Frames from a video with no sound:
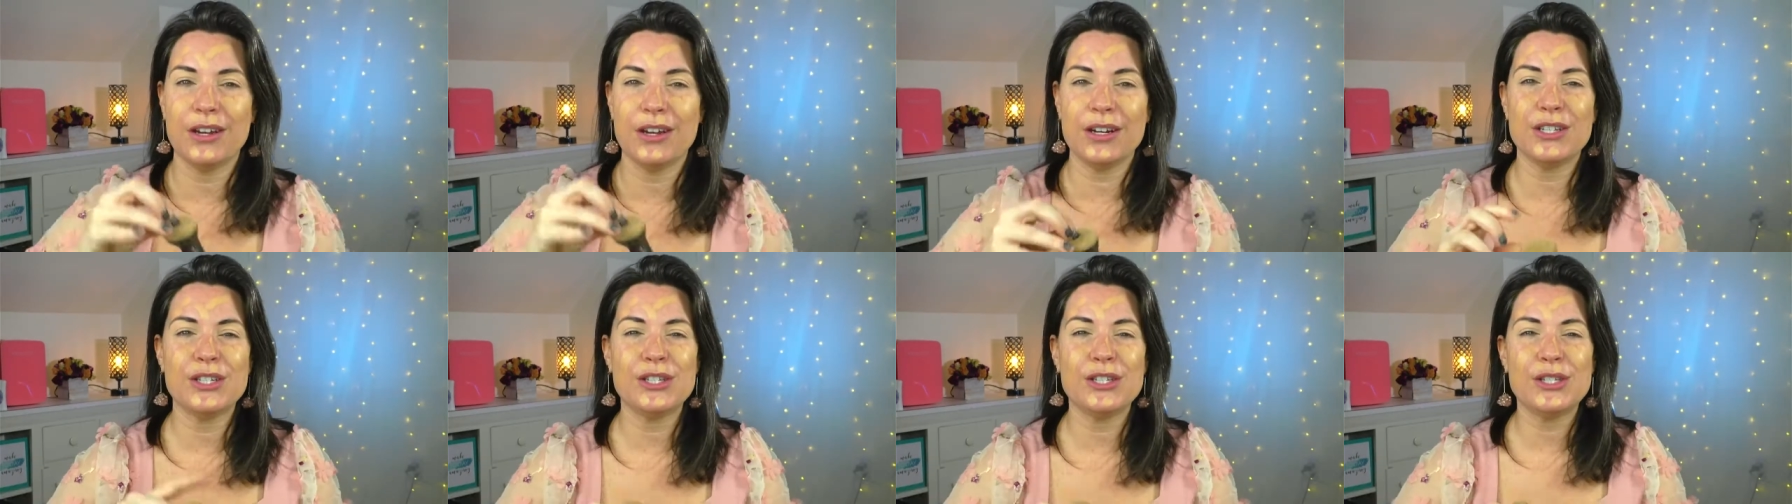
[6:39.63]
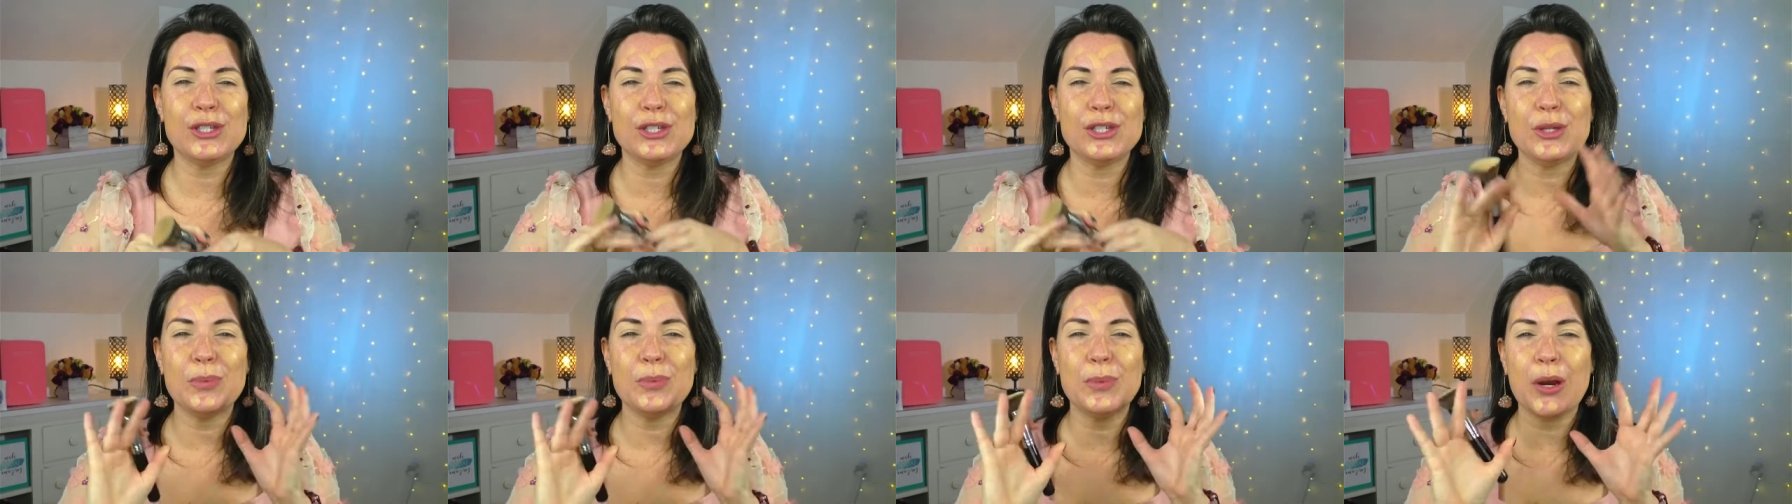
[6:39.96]
It's
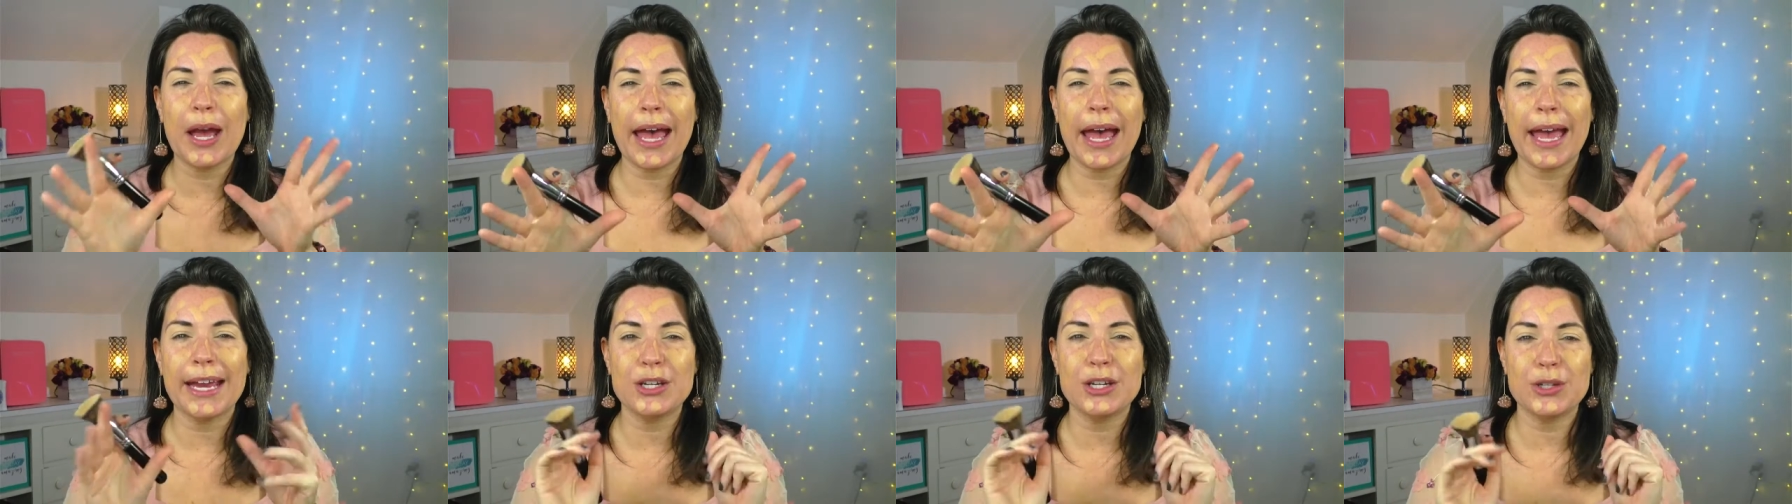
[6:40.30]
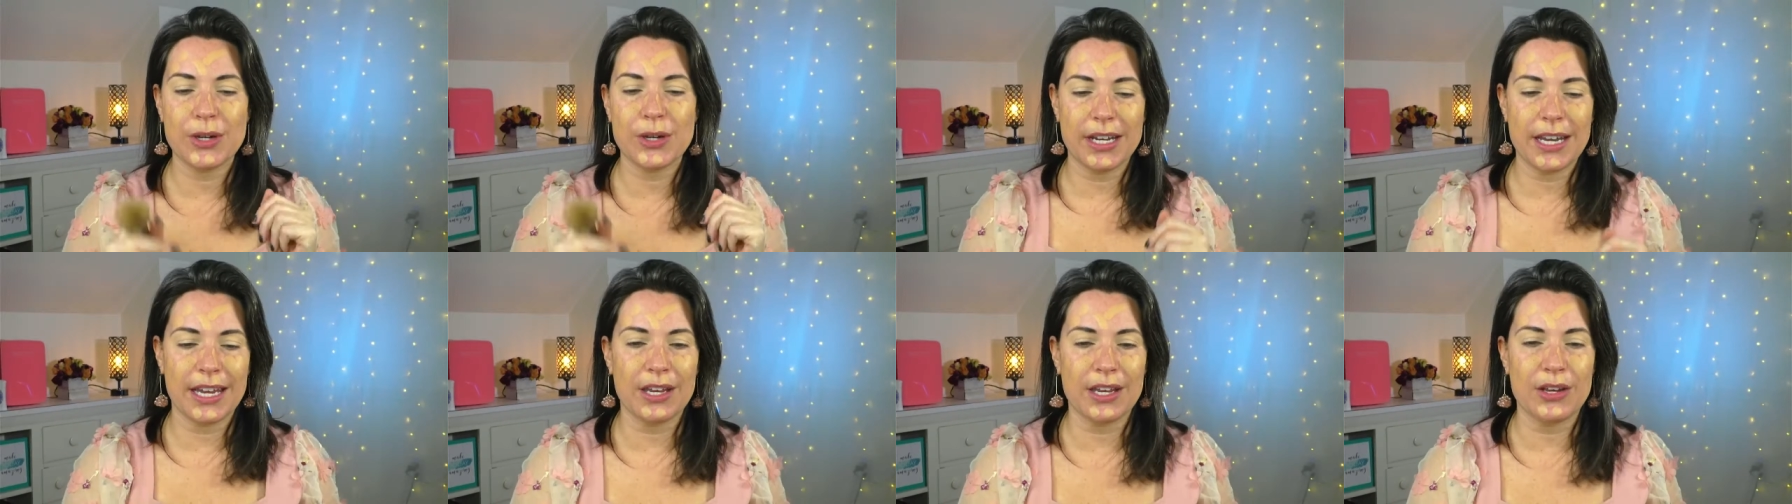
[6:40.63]
super
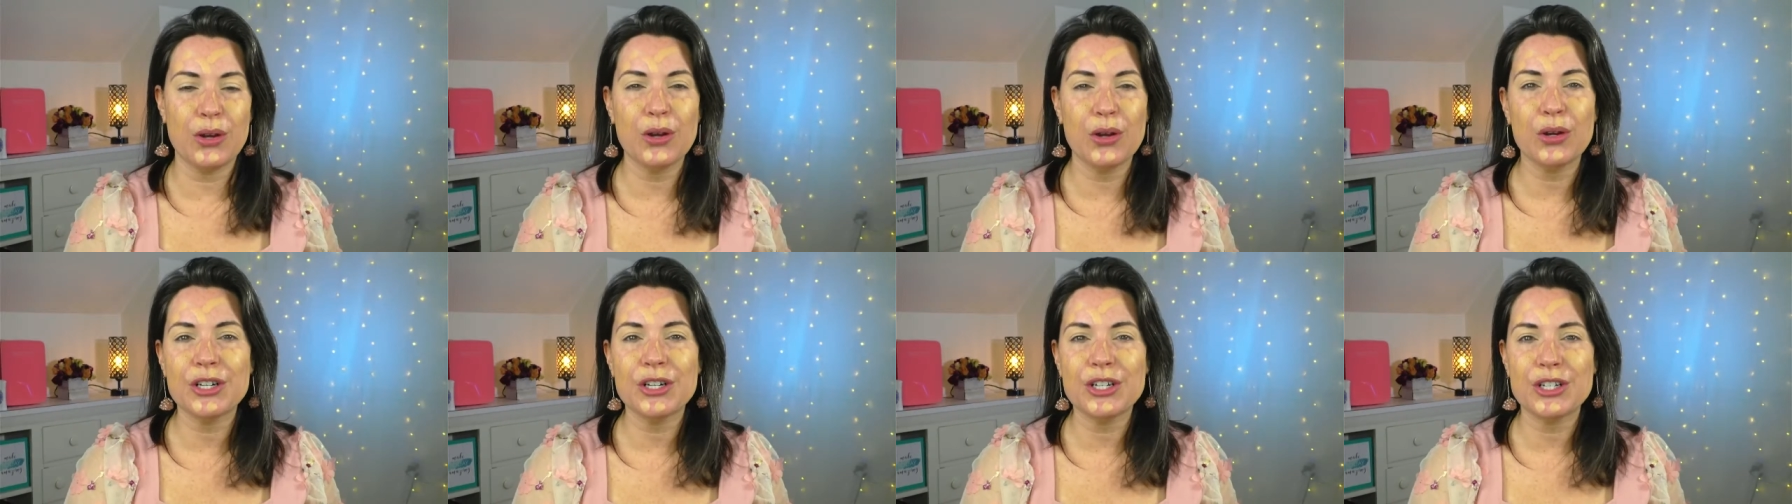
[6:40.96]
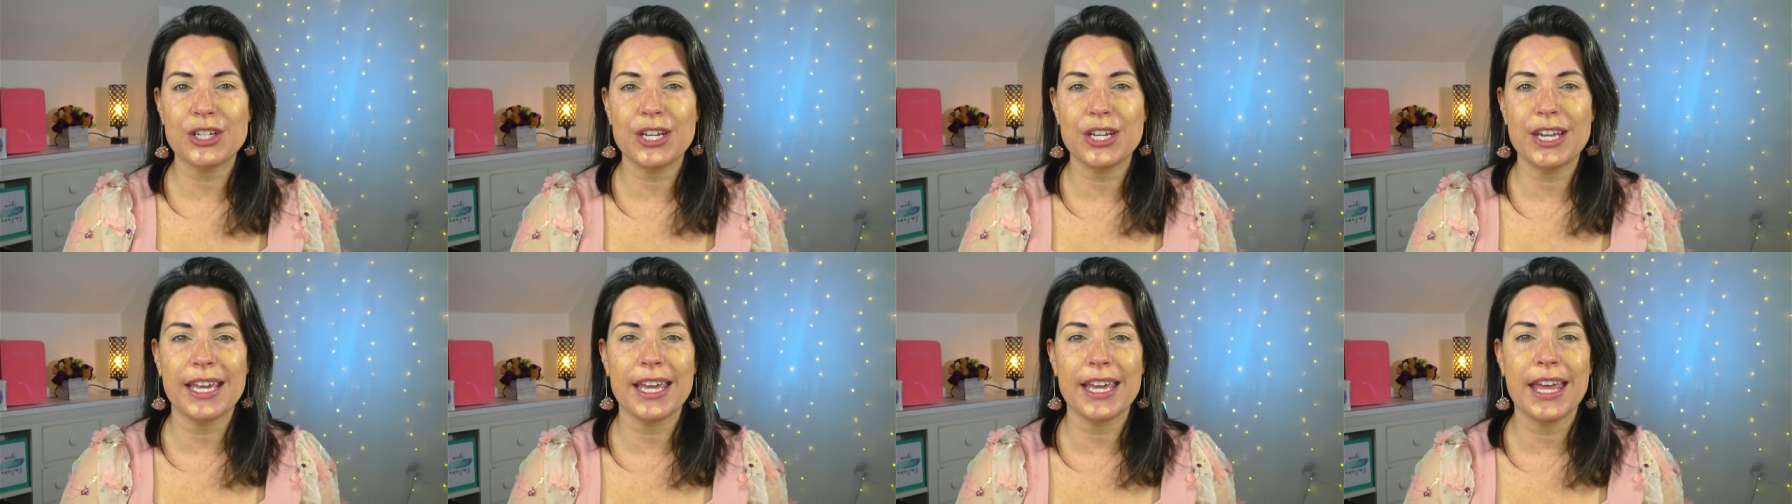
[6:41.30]
hydrating,
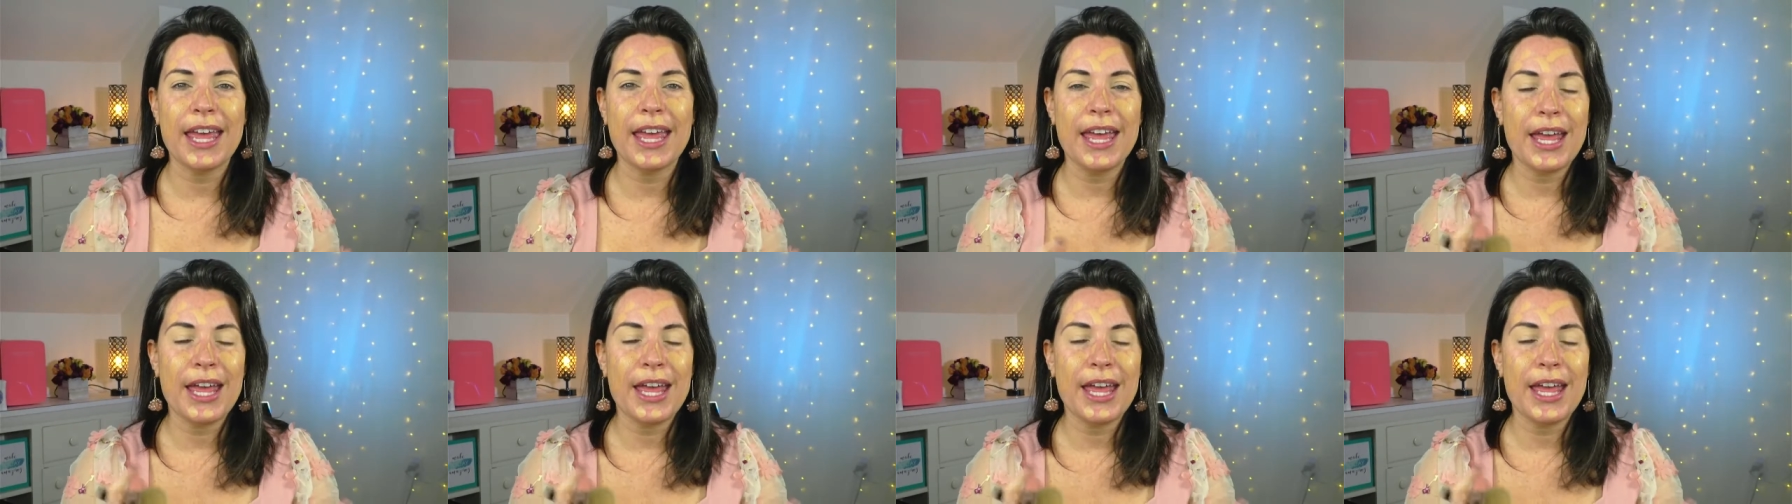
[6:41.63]
nourishing,